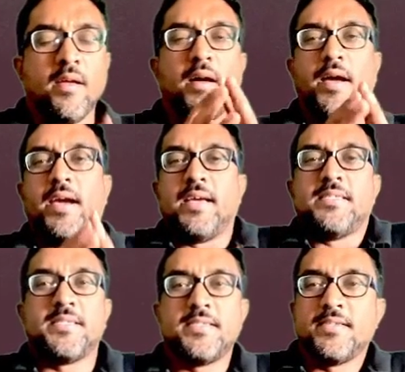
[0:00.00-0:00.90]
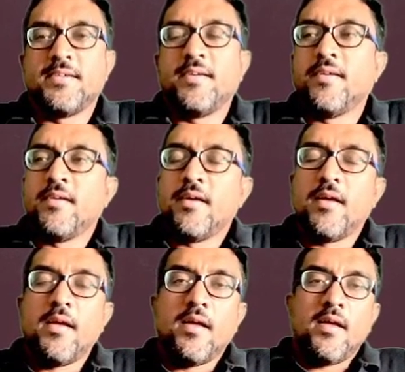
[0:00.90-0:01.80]
Hi guys,
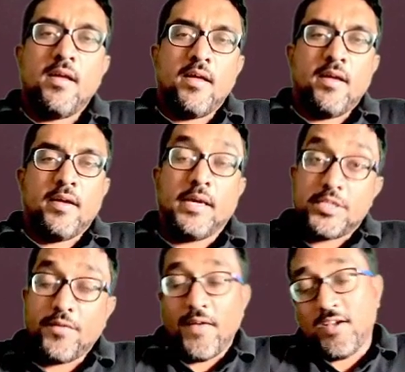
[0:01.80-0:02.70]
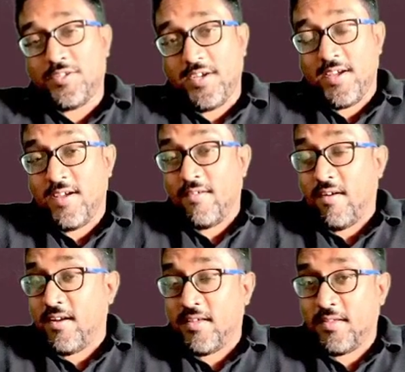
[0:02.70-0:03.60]
it's your faculty
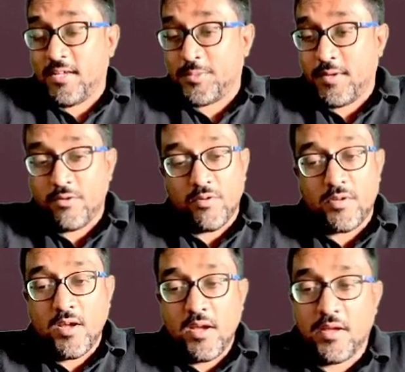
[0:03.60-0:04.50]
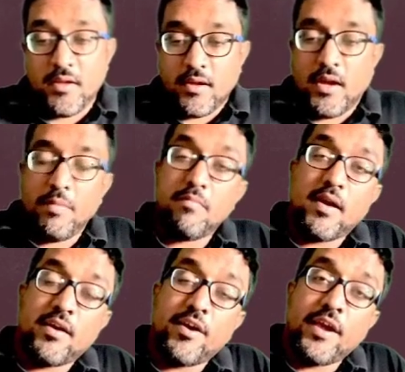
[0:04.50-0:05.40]
Ranganathan SVN Kondala coming
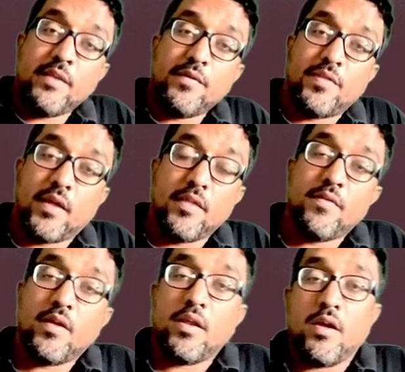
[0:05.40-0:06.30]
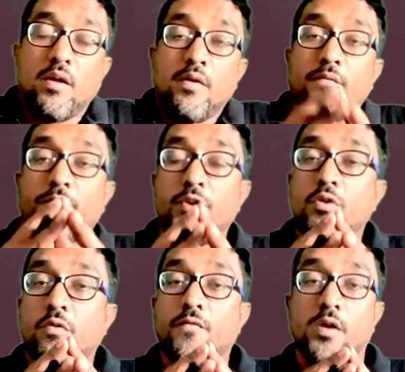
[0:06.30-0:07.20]
back again with another
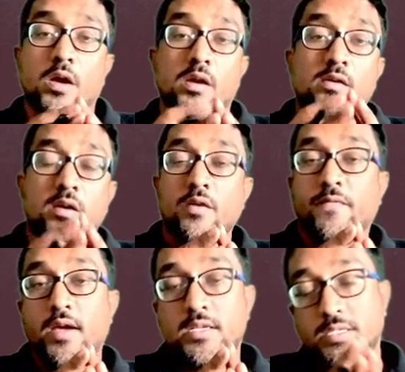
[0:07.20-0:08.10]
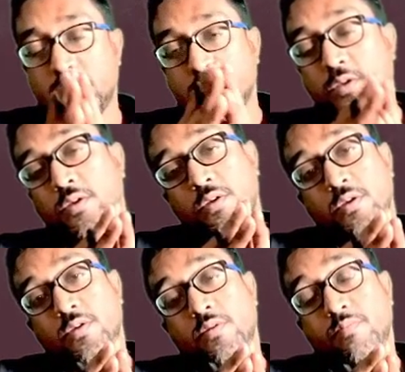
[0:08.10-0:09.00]
video of current affairs,
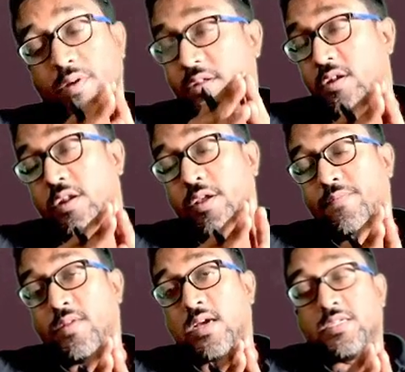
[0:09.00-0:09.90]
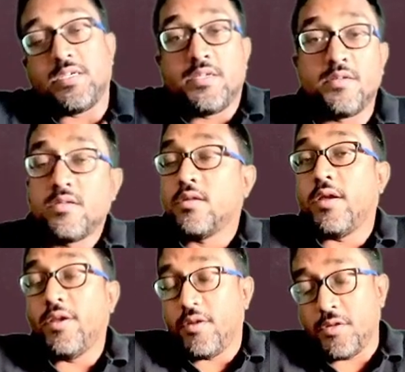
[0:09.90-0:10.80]
particularly targeting
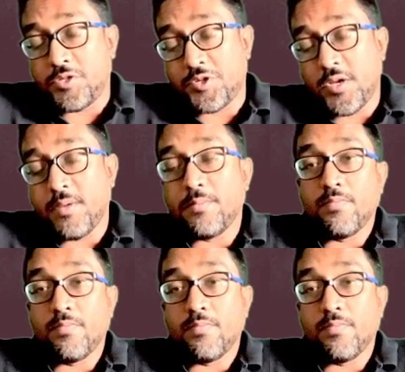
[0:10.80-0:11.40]
Indian history.